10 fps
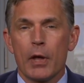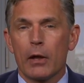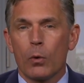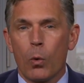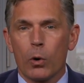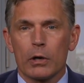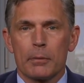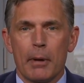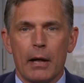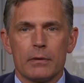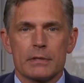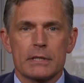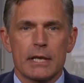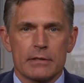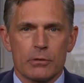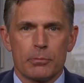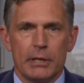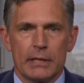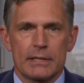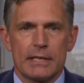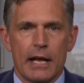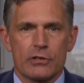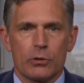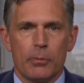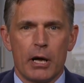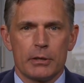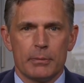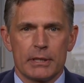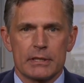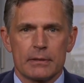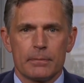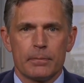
and Organ Mountains Desert Peaks National Monuments.